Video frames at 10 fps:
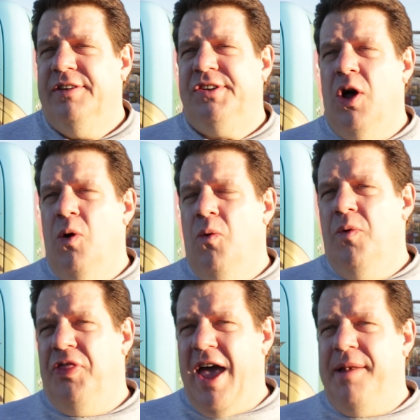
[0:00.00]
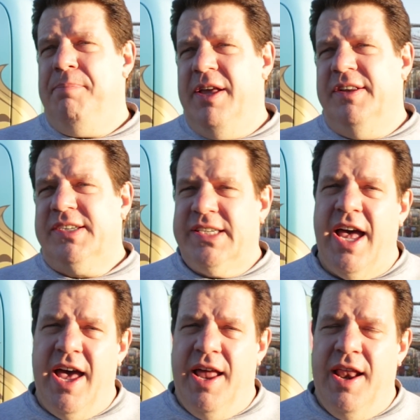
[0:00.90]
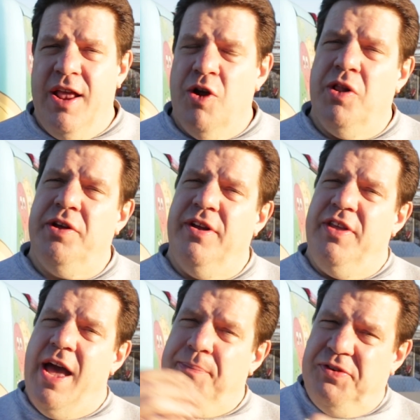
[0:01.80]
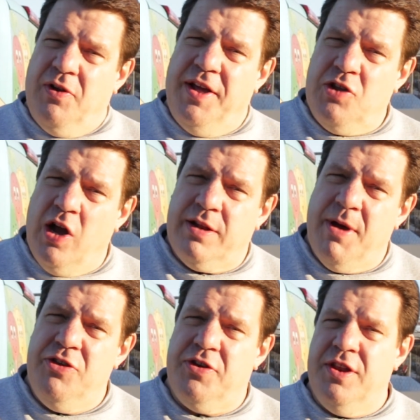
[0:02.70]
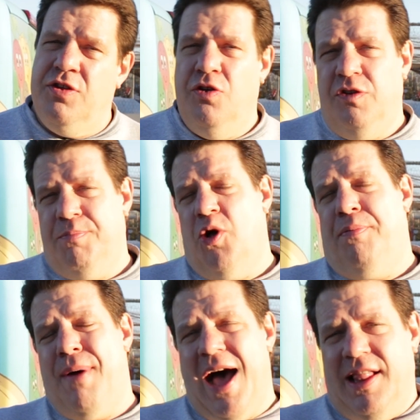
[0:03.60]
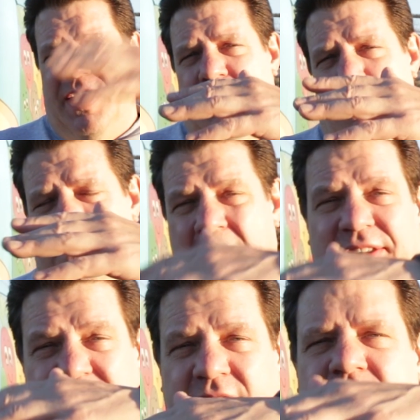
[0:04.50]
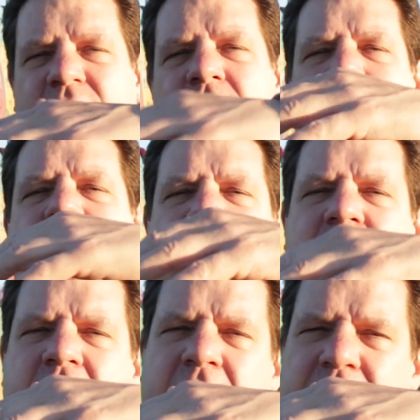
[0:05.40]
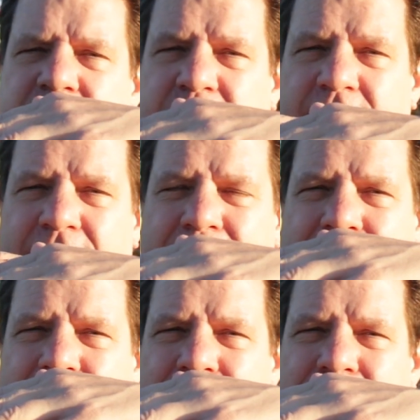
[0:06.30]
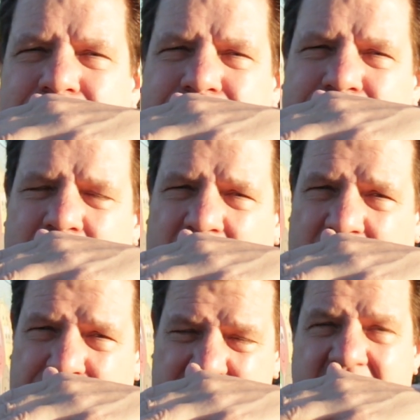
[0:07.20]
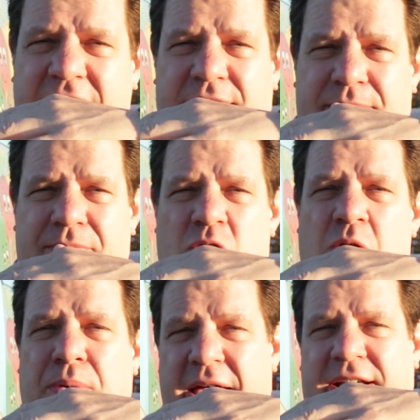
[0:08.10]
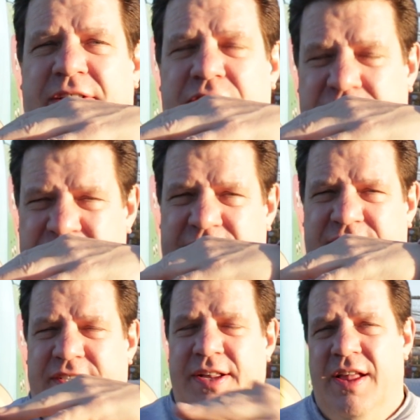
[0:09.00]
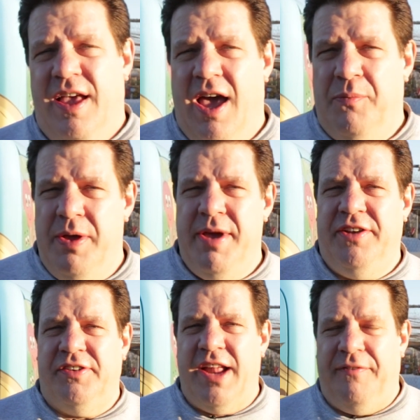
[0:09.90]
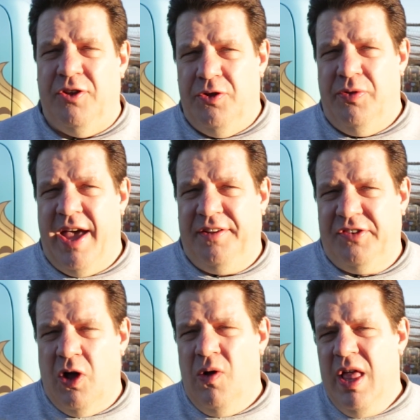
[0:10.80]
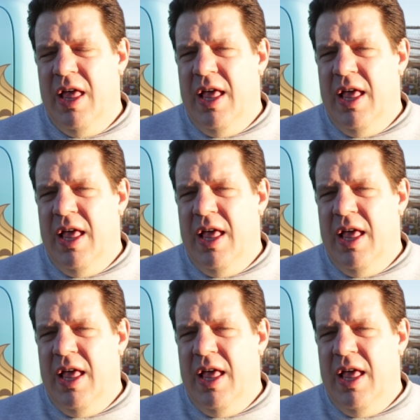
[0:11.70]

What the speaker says: So with that being said, earlier in the episode I talked about you can use both poly or plastic and netting or blankets or sheets. And we may just have to do that. So